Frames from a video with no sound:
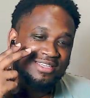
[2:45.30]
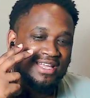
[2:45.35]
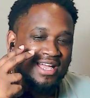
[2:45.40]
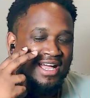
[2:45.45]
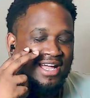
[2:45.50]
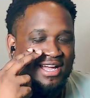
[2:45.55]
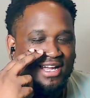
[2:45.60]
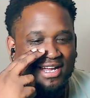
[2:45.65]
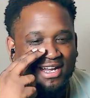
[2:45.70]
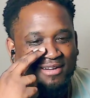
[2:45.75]

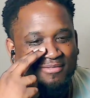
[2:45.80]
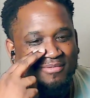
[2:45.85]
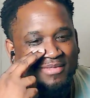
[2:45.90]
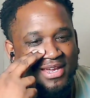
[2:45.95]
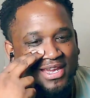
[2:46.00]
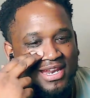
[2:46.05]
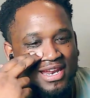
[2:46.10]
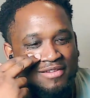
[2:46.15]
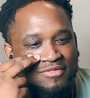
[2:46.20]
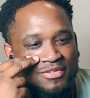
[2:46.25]
Ah,
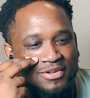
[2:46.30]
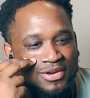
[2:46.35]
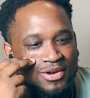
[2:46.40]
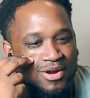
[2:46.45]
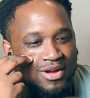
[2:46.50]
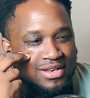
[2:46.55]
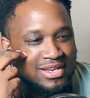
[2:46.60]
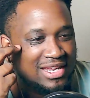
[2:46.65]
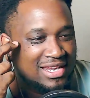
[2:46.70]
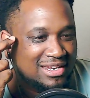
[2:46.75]
man, I
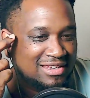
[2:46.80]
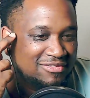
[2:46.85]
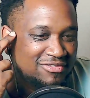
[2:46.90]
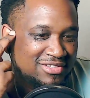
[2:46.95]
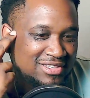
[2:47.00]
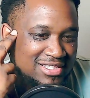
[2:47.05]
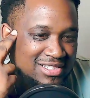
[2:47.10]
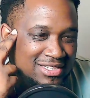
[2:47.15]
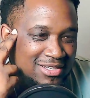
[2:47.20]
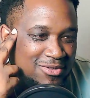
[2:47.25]
forgot
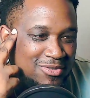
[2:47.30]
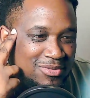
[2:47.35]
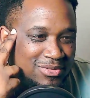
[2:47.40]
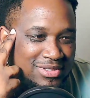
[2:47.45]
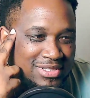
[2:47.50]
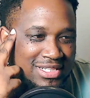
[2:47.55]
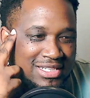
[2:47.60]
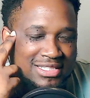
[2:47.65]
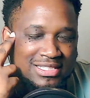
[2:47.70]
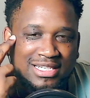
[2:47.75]
NF is
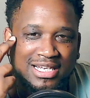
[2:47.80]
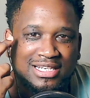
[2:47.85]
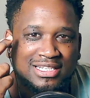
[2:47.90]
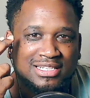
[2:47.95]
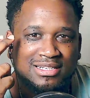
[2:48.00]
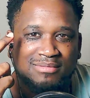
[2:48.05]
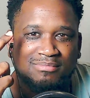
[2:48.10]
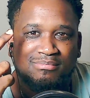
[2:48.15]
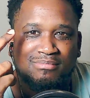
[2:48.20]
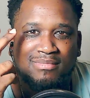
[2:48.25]

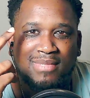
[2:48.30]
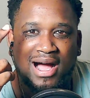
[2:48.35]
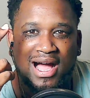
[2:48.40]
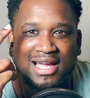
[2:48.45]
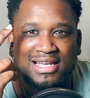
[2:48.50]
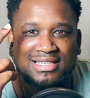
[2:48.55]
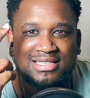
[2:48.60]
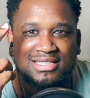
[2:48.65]
such a mind